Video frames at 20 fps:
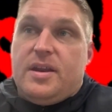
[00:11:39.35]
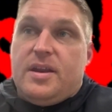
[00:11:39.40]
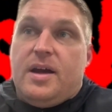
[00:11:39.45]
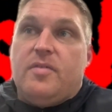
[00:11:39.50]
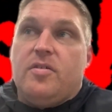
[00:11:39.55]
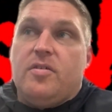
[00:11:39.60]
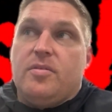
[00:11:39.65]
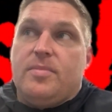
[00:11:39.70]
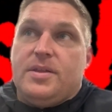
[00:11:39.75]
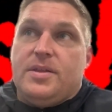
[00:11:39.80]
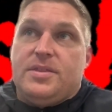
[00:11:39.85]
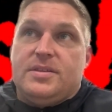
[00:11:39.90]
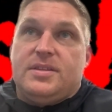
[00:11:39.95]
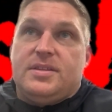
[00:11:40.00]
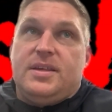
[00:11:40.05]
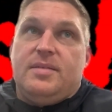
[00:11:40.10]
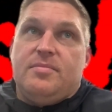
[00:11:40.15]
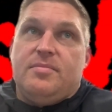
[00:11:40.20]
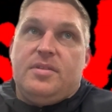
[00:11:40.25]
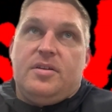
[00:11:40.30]
I worry about the
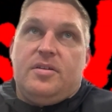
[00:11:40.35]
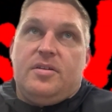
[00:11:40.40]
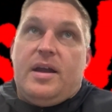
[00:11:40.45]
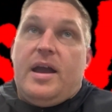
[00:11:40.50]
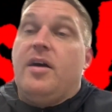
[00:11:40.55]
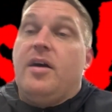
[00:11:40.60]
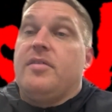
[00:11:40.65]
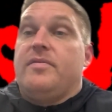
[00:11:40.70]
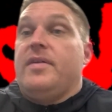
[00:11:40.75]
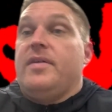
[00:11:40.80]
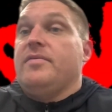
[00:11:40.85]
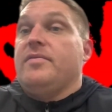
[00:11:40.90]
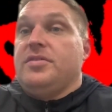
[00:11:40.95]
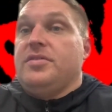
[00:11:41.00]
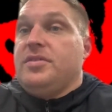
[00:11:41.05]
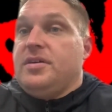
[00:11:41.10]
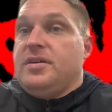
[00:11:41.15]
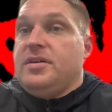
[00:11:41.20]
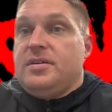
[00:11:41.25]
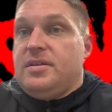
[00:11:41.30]
teams that are out of
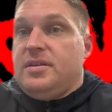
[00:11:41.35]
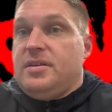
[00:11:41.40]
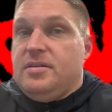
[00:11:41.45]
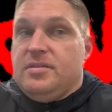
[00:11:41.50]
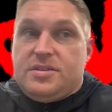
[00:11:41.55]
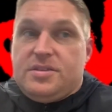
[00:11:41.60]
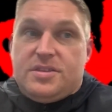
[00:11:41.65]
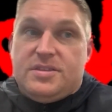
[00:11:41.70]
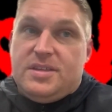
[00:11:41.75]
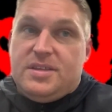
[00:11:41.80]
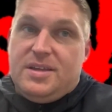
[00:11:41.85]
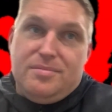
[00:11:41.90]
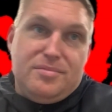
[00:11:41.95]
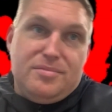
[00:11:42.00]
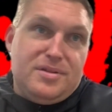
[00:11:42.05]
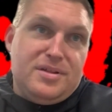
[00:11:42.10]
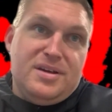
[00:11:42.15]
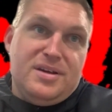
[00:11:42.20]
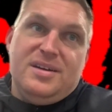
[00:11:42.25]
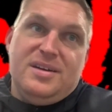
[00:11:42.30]
everything. You know, like, the
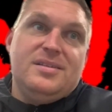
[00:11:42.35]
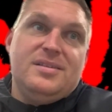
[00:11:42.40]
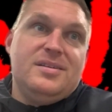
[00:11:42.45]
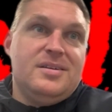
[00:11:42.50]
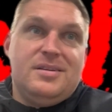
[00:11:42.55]
teams that,